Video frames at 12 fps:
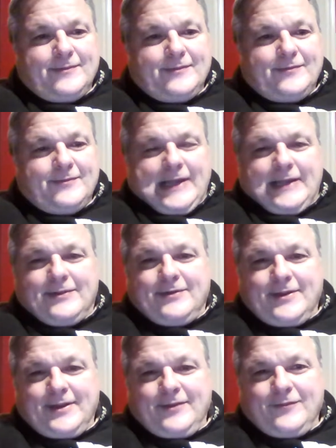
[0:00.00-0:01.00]
It's a
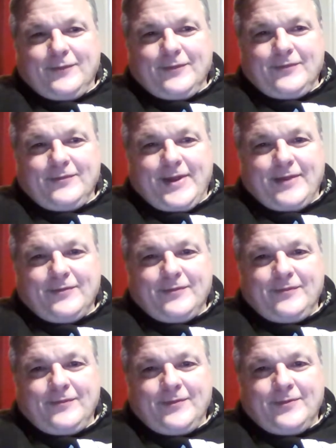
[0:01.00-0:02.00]
1984
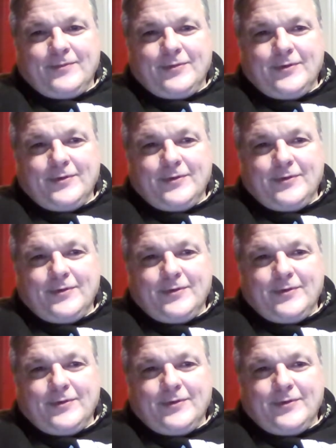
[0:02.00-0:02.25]
slasher film